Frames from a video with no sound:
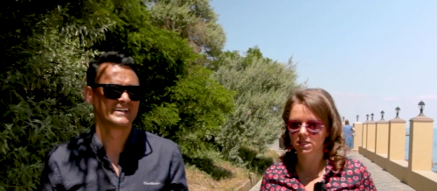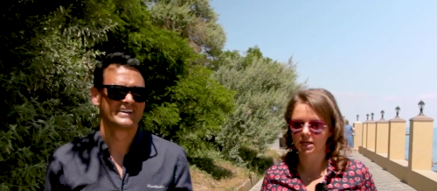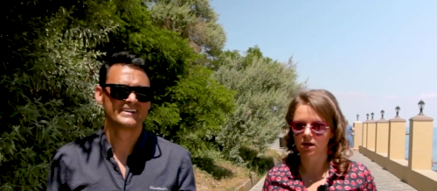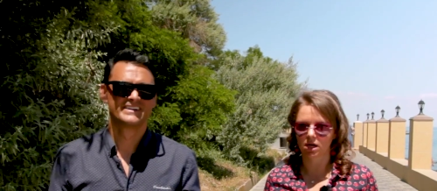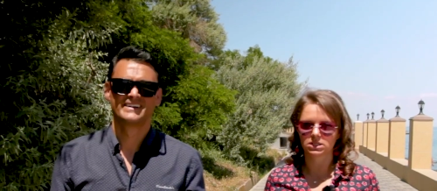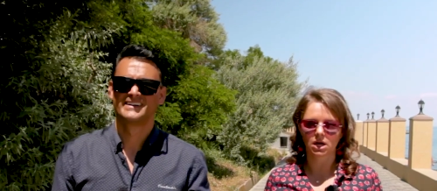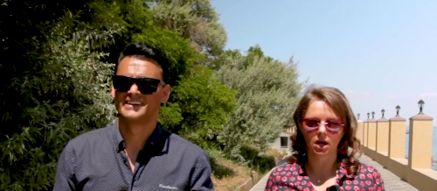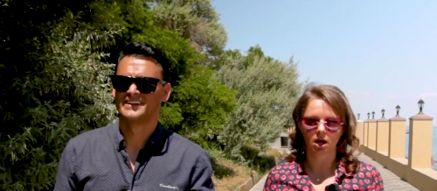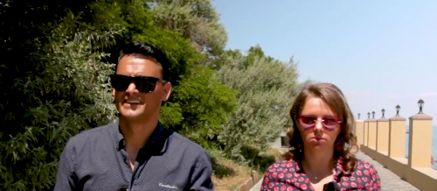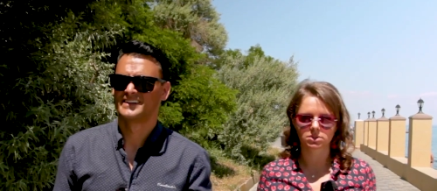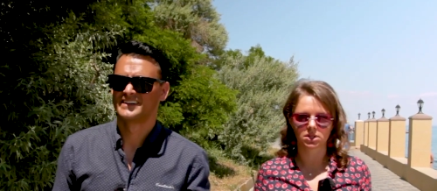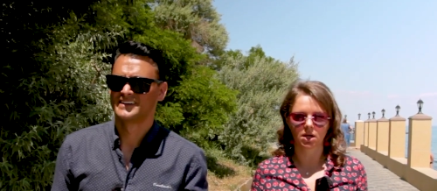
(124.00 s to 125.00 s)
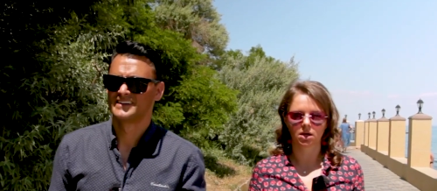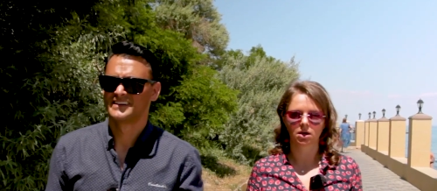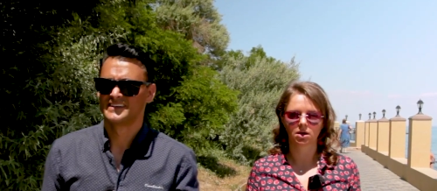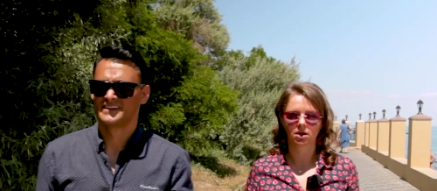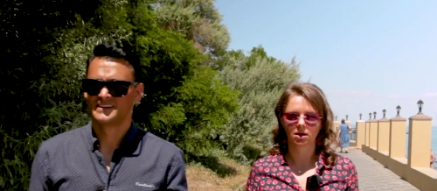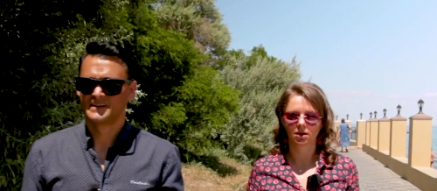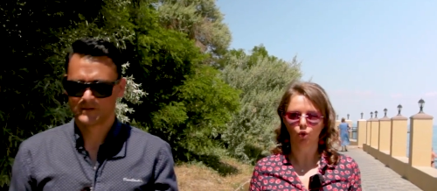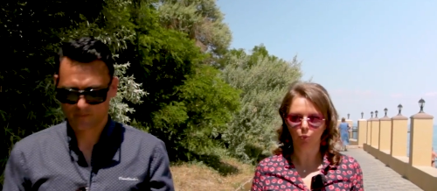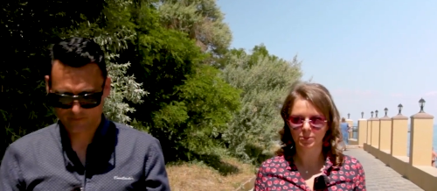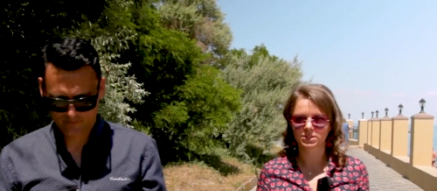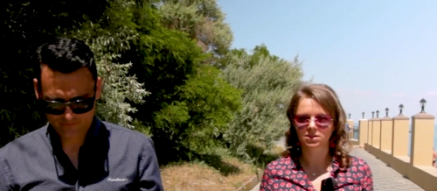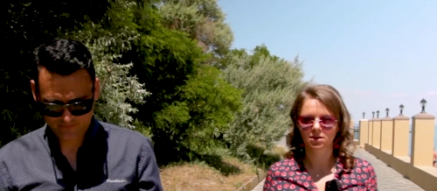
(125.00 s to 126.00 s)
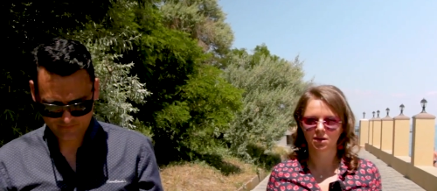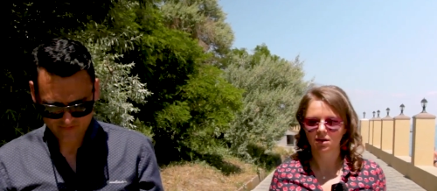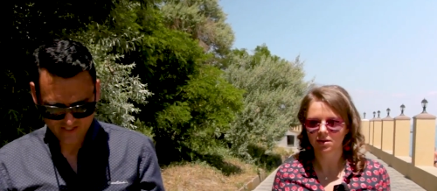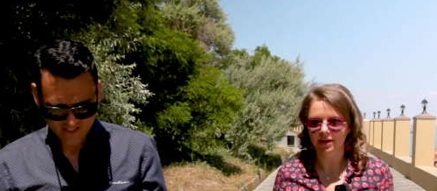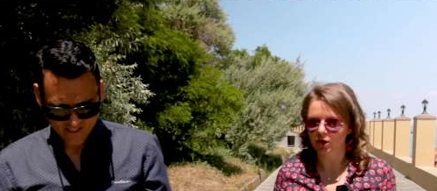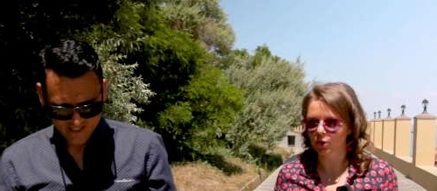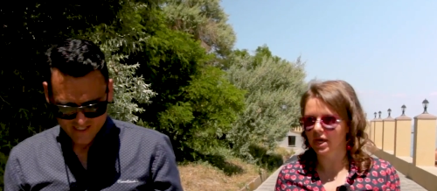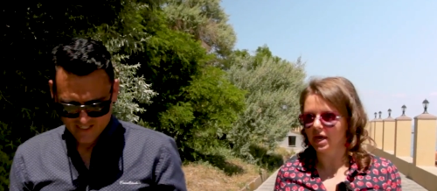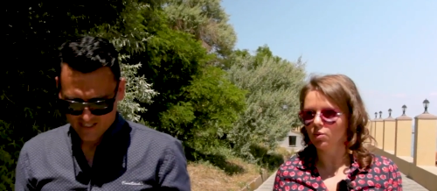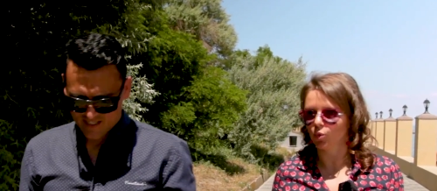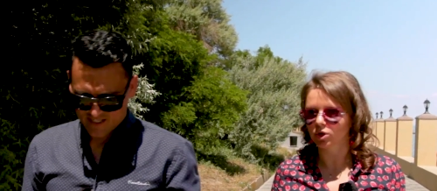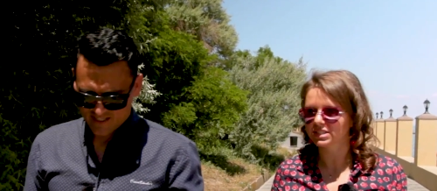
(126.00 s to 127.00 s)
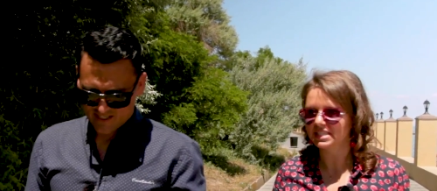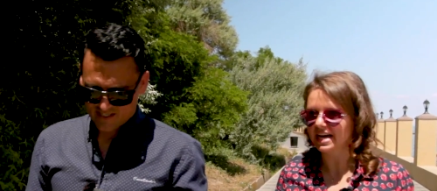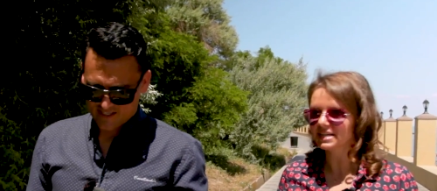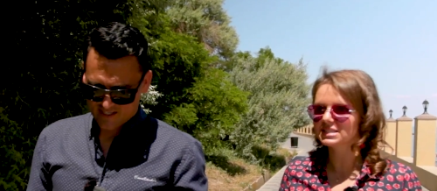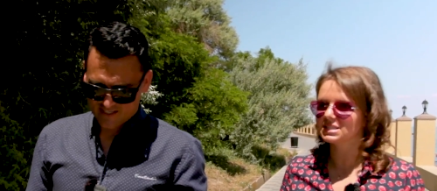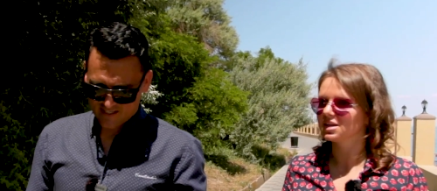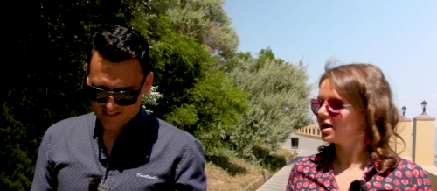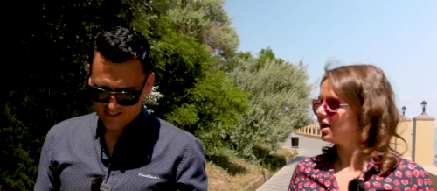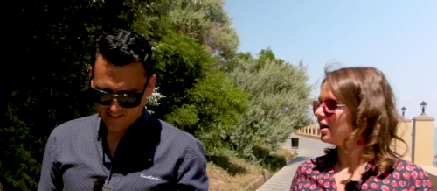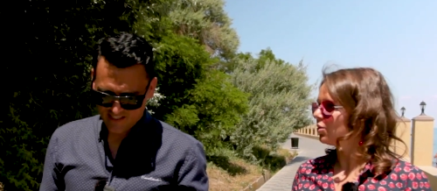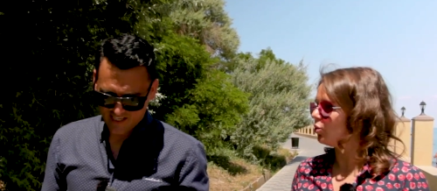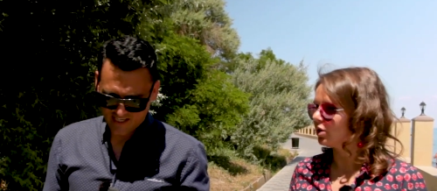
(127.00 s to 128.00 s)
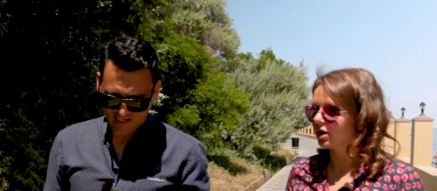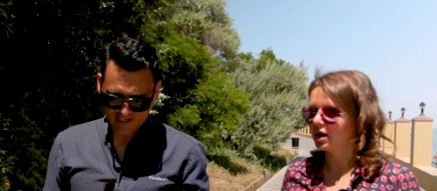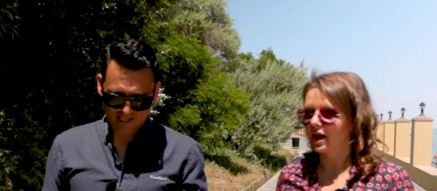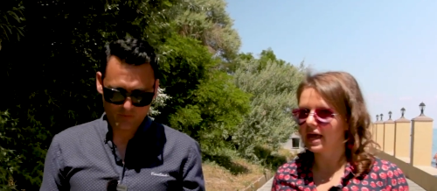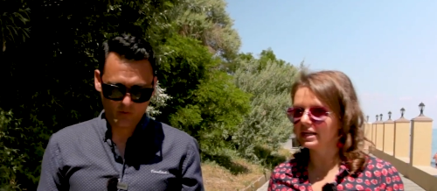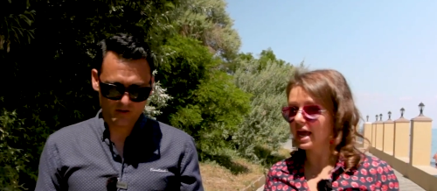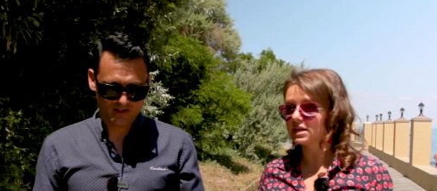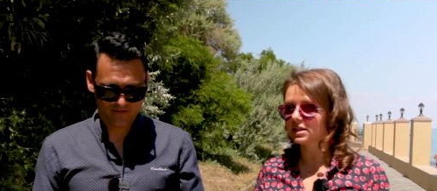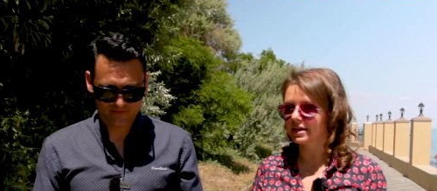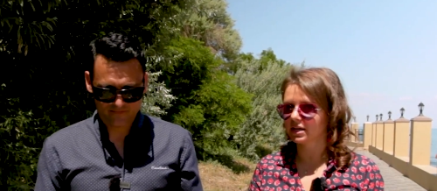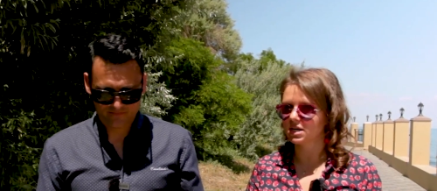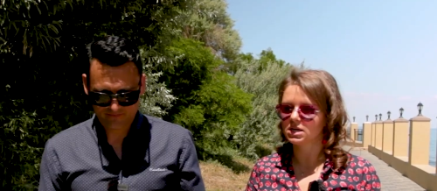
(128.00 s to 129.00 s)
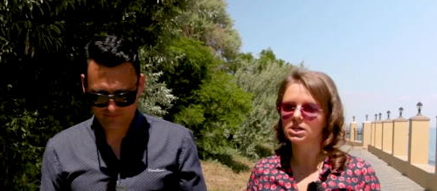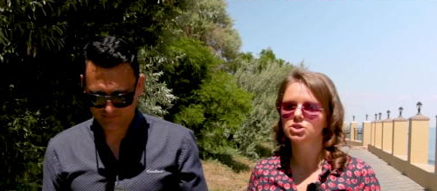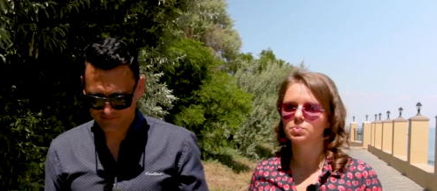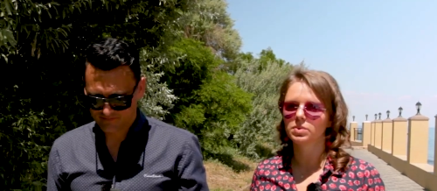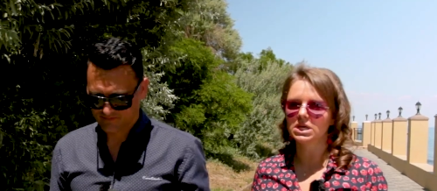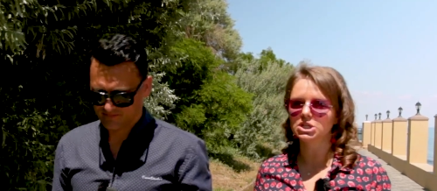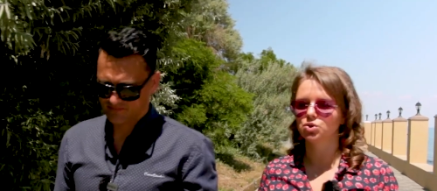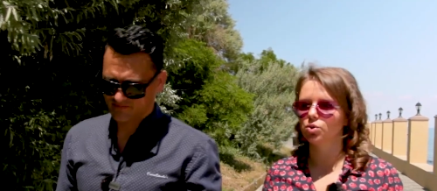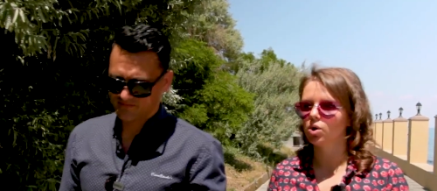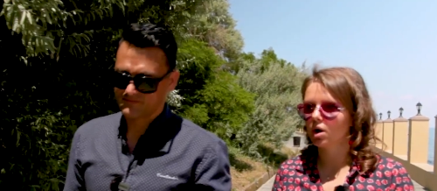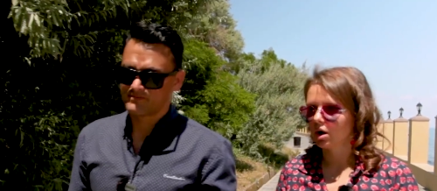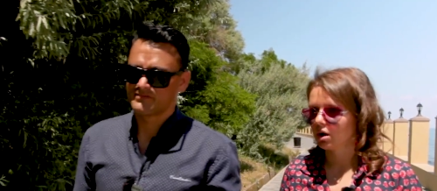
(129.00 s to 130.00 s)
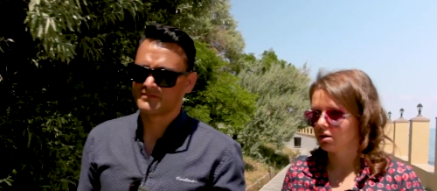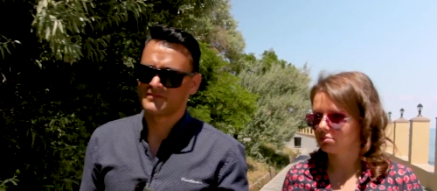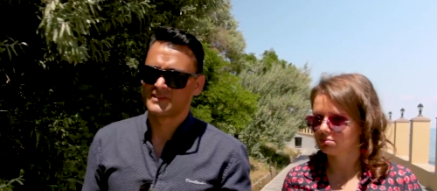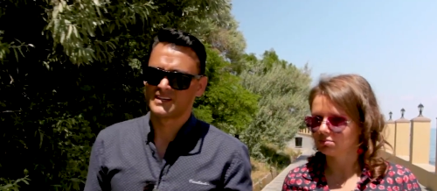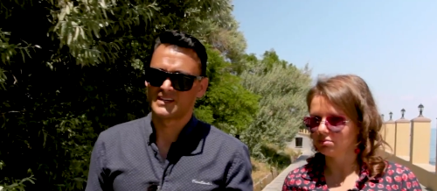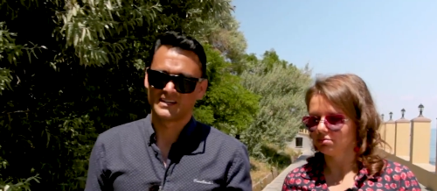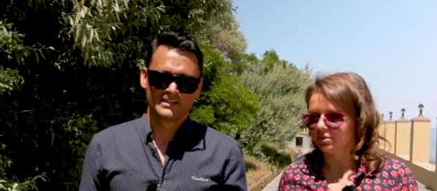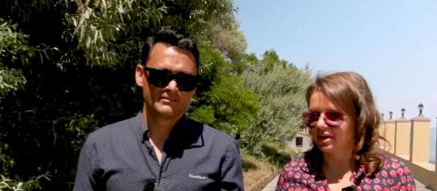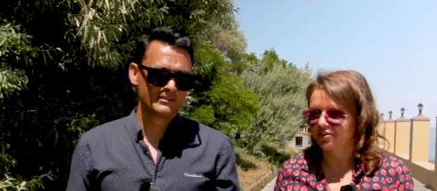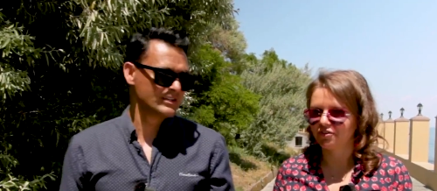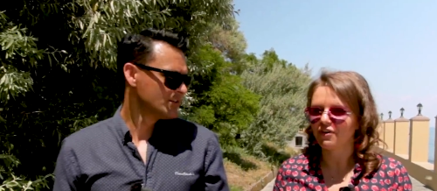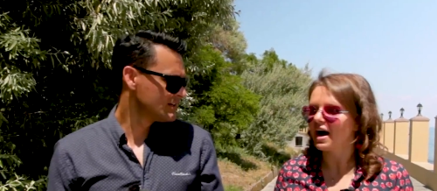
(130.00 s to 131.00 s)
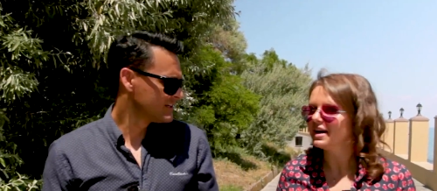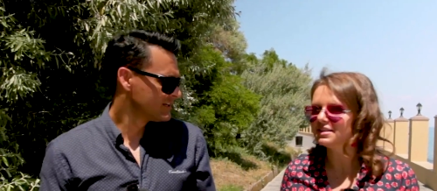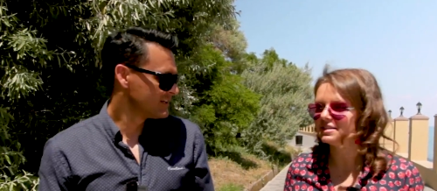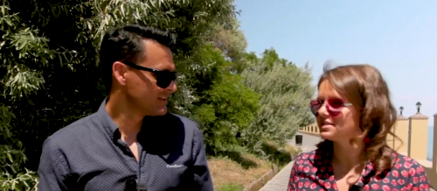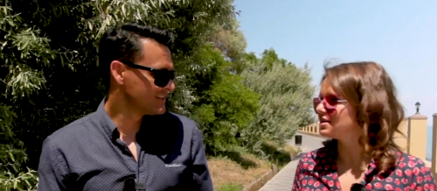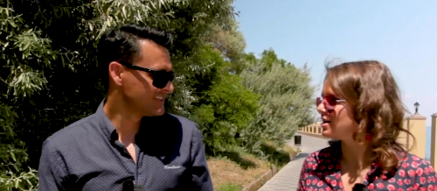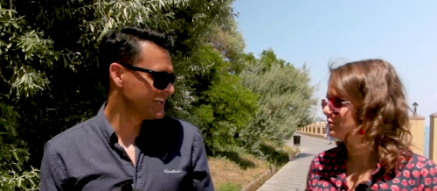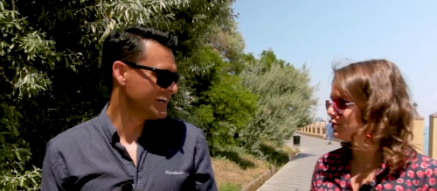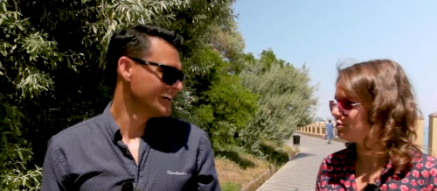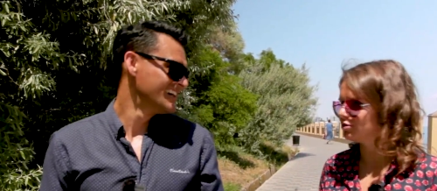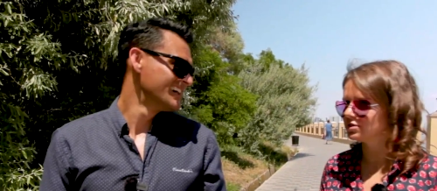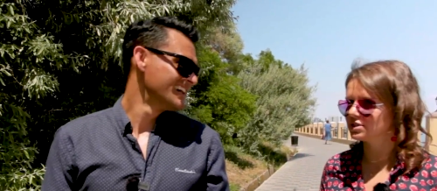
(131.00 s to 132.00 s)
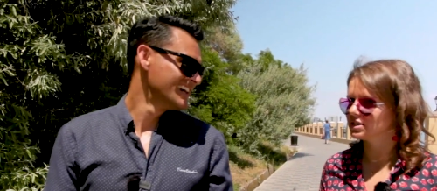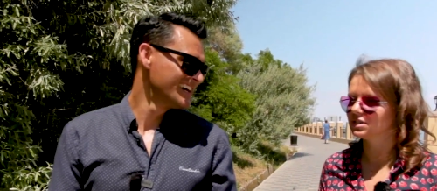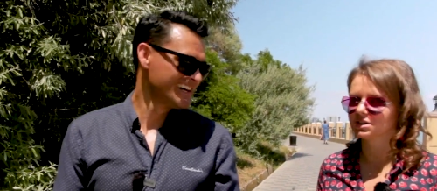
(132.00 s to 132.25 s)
Speaker 1: like i i, I was like oops like okay what next yeah what? and and like he needs me to like find this kind yeah. of kiosks and,